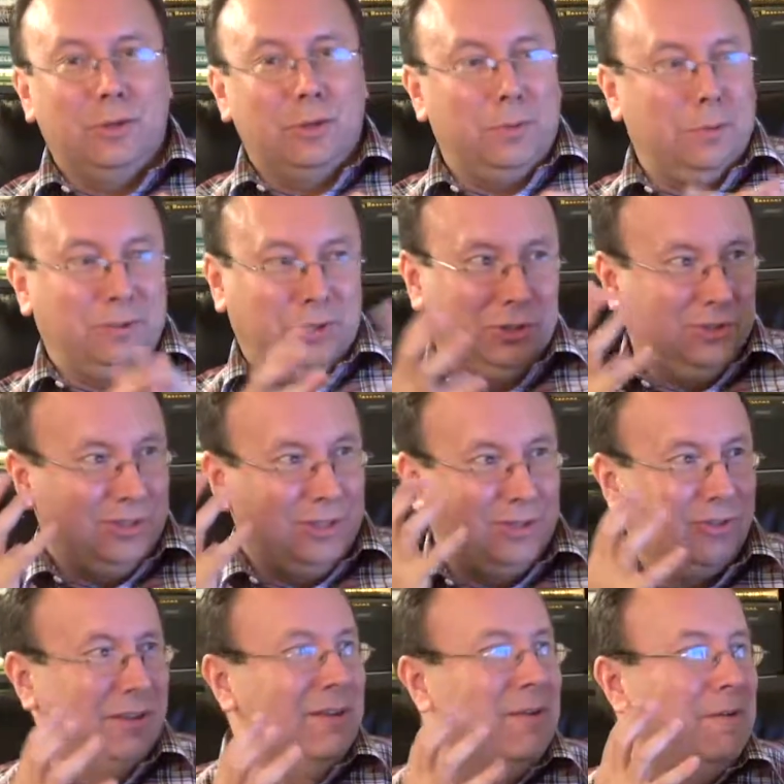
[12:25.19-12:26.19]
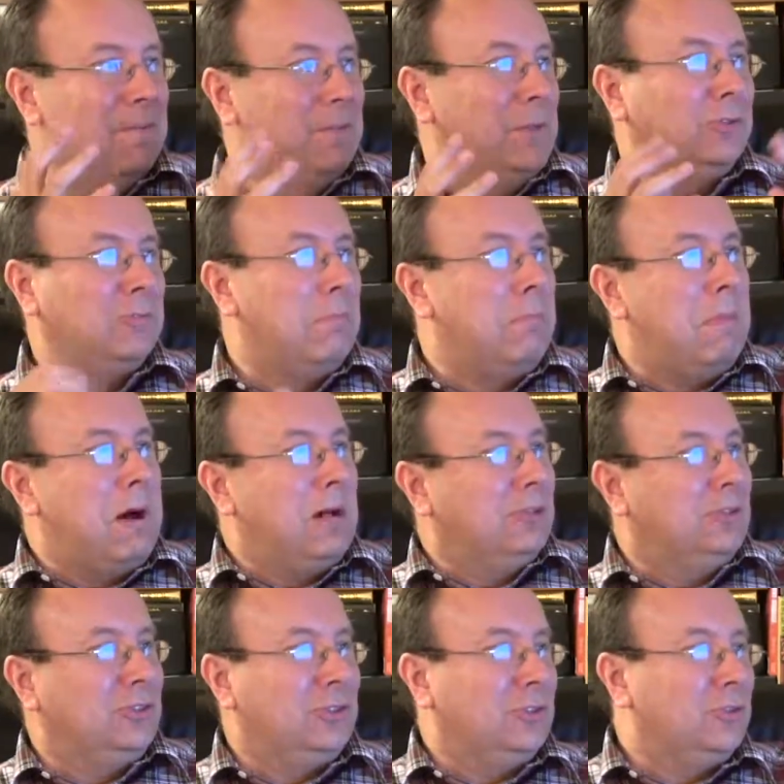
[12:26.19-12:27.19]
So it was just this
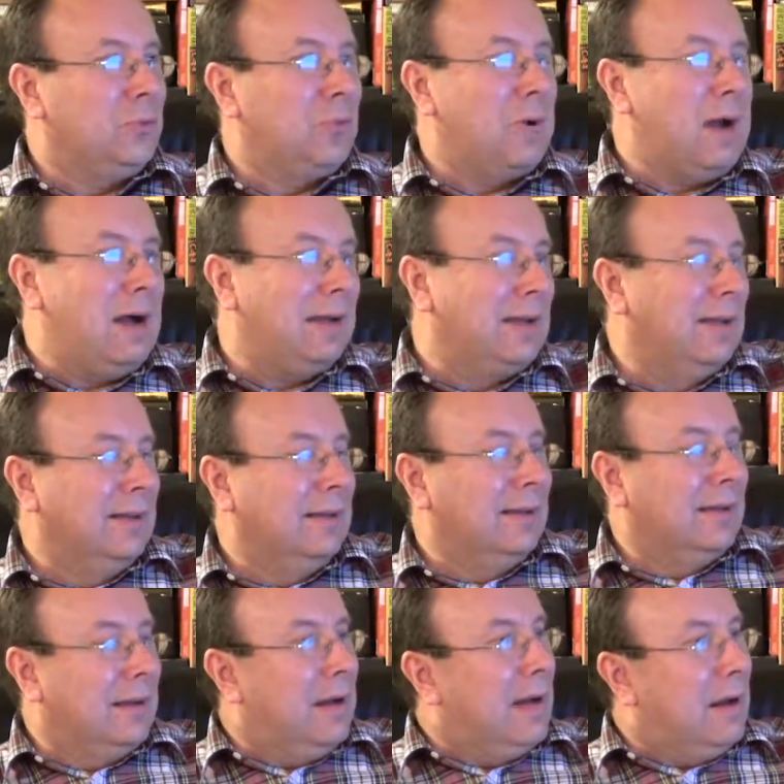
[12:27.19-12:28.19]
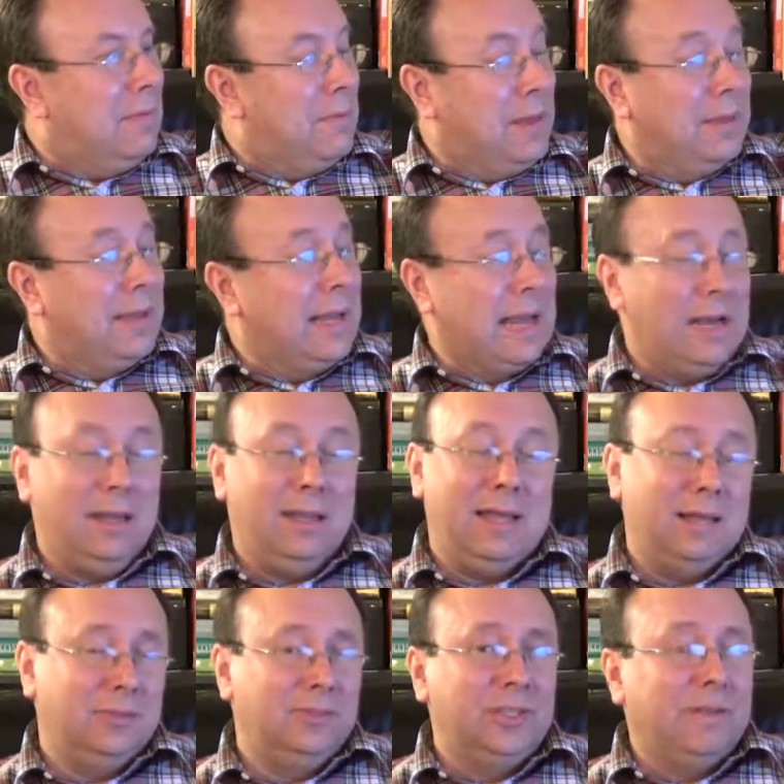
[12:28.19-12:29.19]
monstrous rock. And they got a
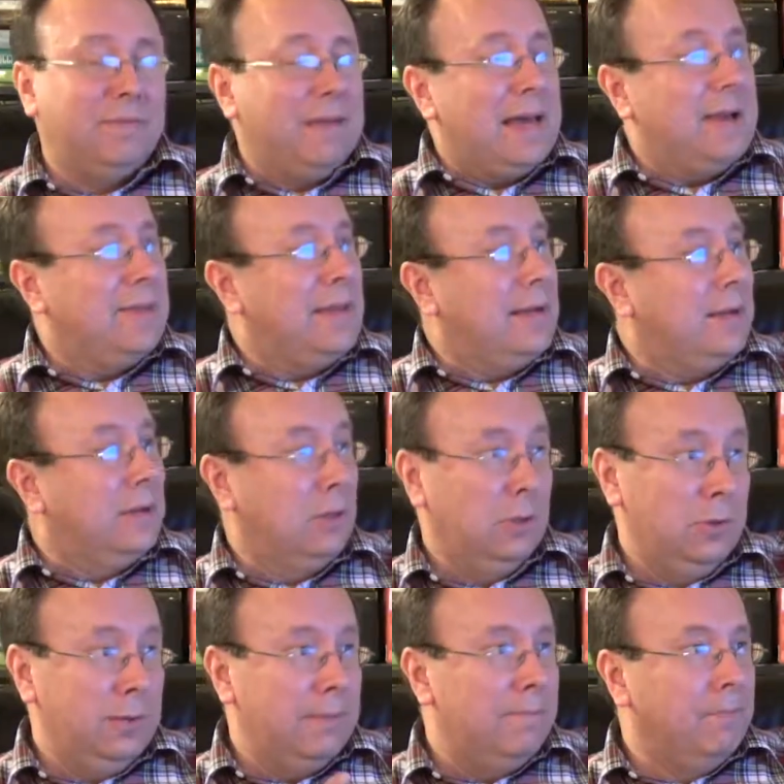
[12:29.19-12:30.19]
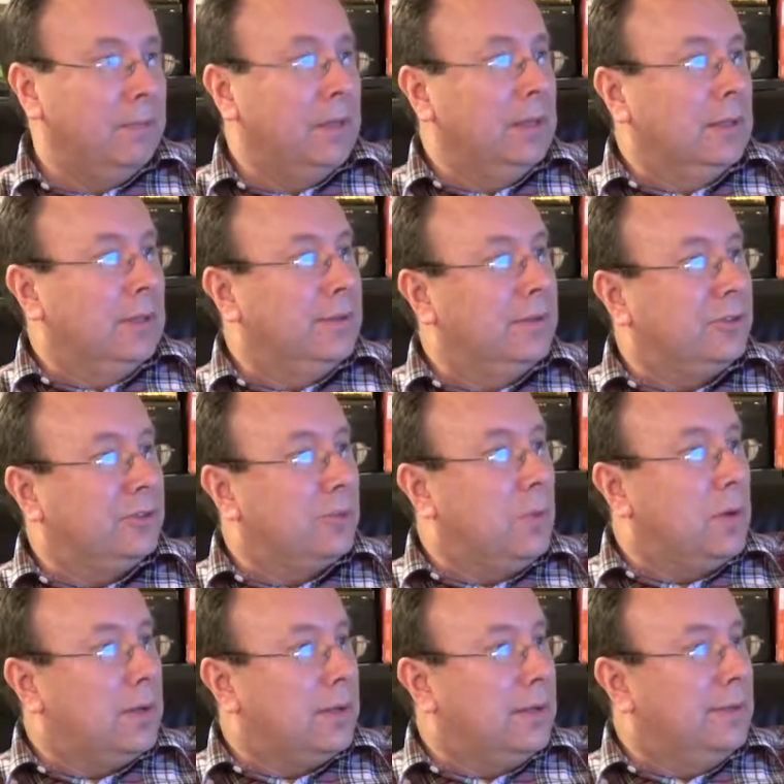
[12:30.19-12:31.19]
lot of stuff out of that, including this
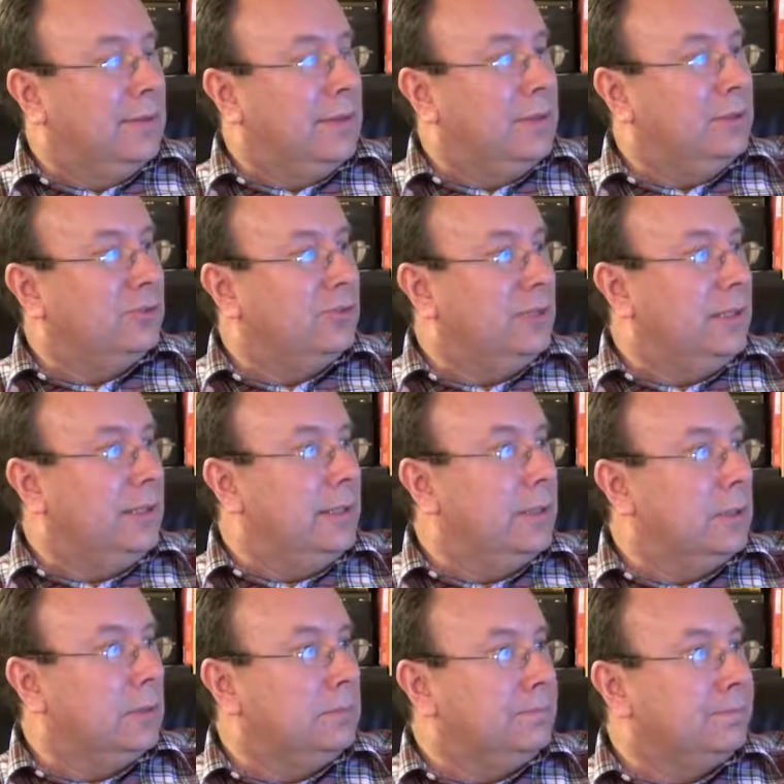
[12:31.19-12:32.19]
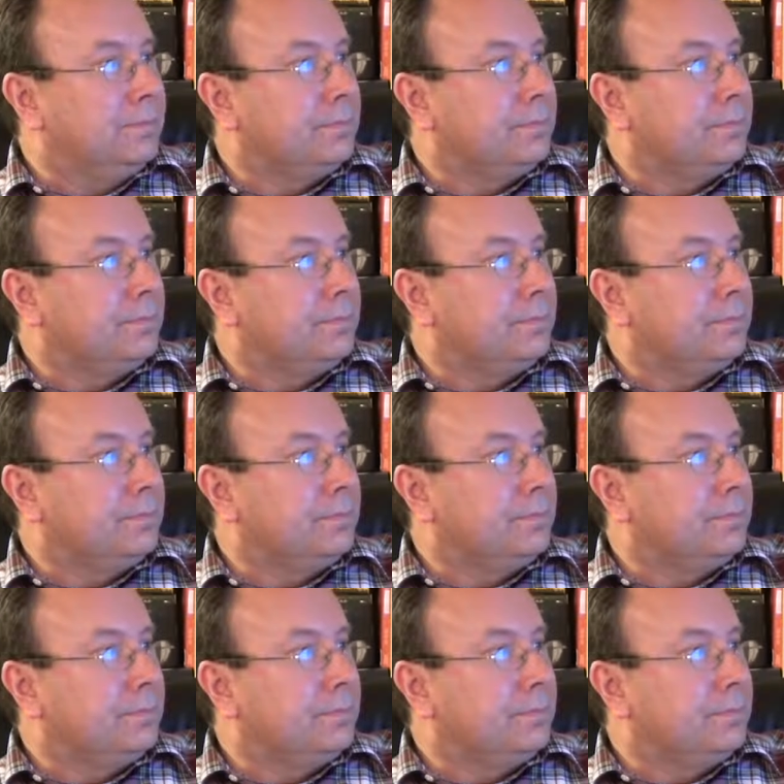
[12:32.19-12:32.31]
one that you see here.